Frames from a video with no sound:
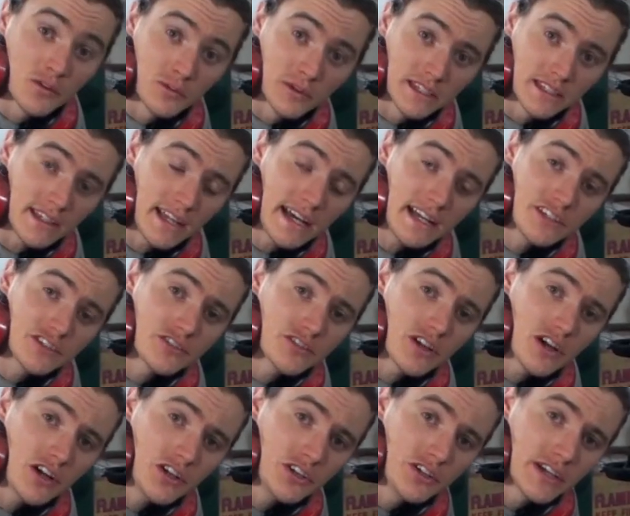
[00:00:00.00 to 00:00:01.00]
With the lines
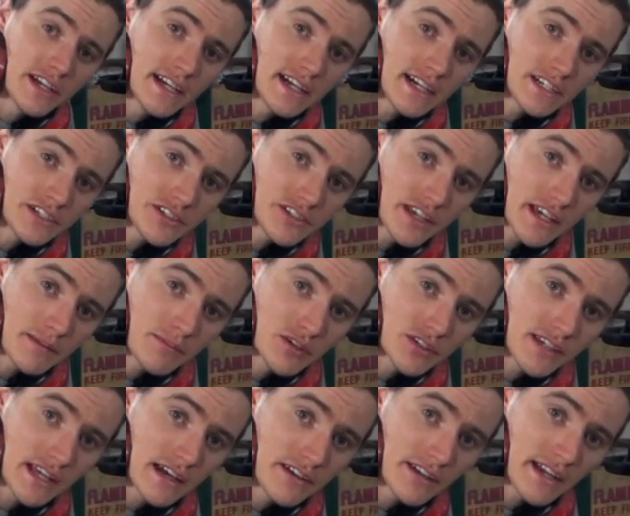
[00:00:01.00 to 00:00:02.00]
drawn, you can cut your
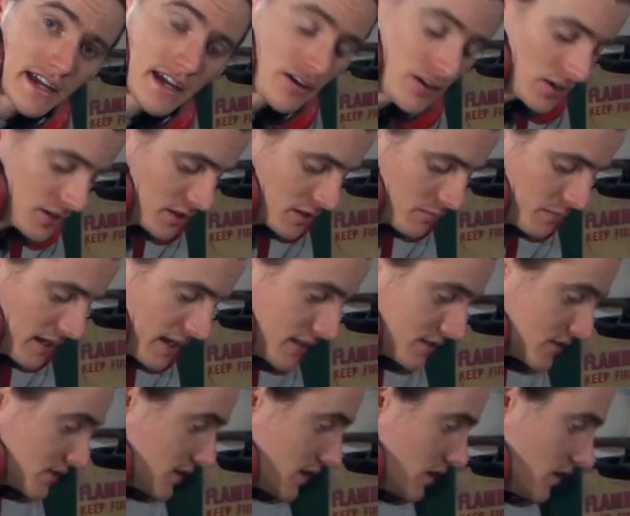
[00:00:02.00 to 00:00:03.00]
tapers out now on the
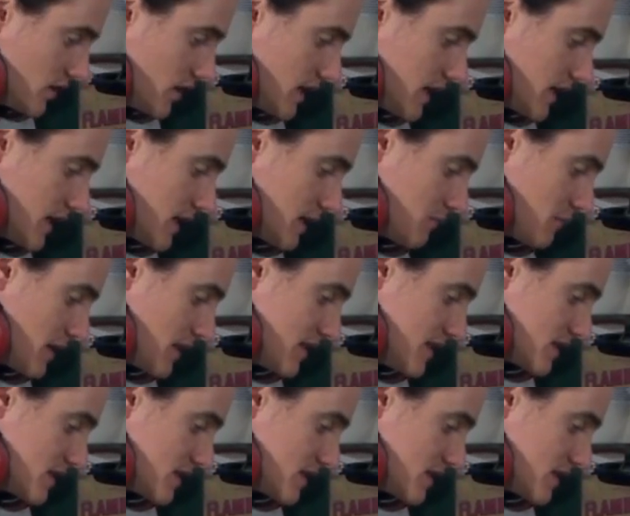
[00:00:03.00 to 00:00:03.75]
bandsaw.